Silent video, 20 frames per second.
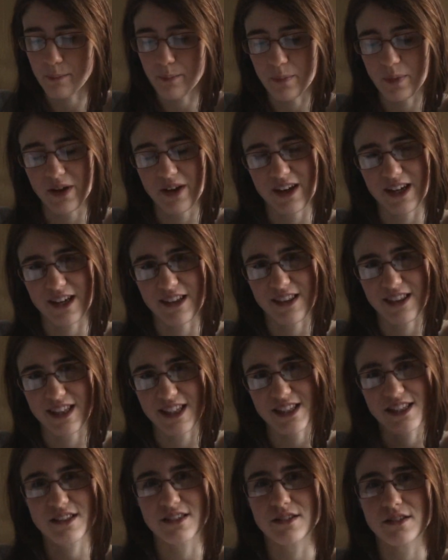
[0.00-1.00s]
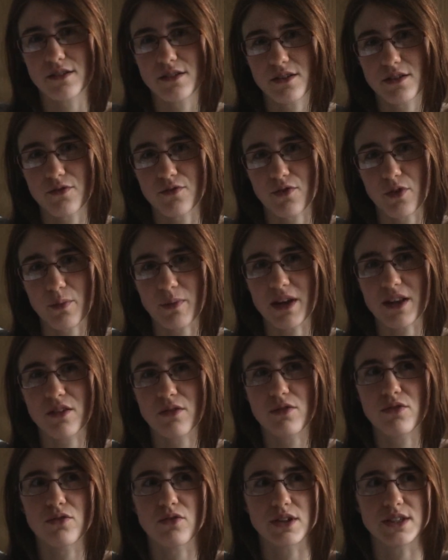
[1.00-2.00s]
but this, for me, the
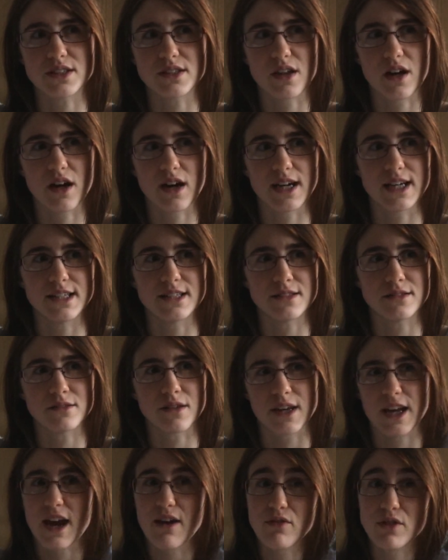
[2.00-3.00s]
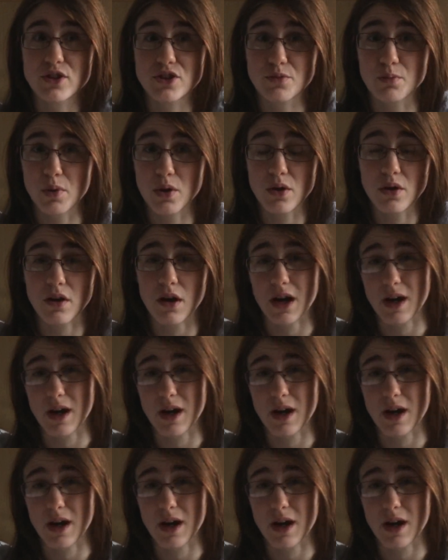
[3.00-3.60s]
3 star is an average book.